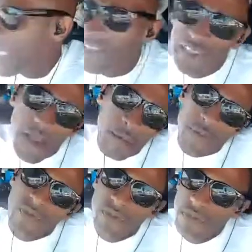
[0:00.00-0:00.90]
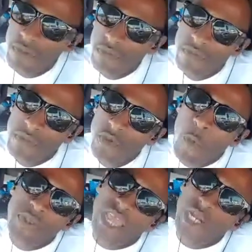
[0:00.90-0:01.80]
heads up.
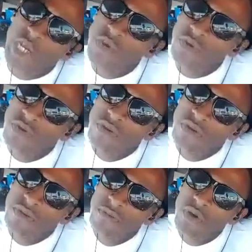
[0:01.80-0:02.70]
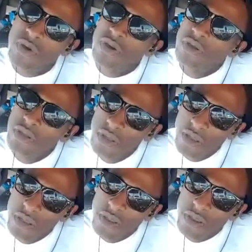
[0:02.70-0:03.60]
Your Potential book
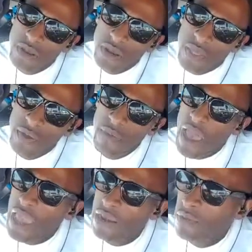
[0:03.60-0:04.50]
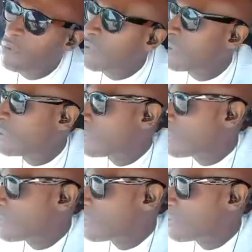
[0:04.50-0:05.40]
and the Mind book,
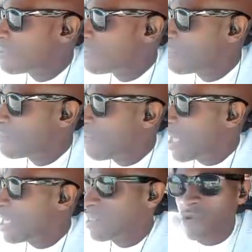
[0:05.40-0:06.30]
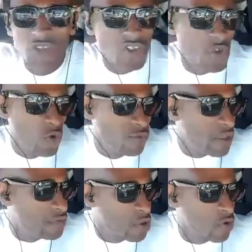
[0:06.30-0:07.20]
right? Those are two
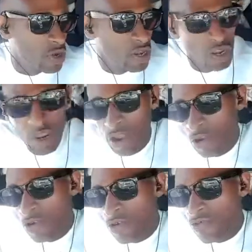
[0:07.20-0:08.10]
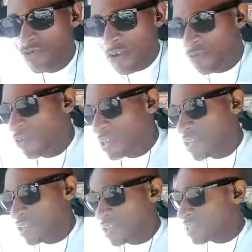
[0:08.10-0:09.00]
very good
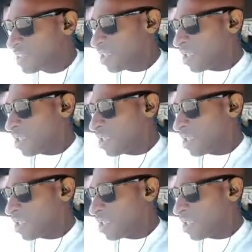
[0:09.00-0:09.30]
references,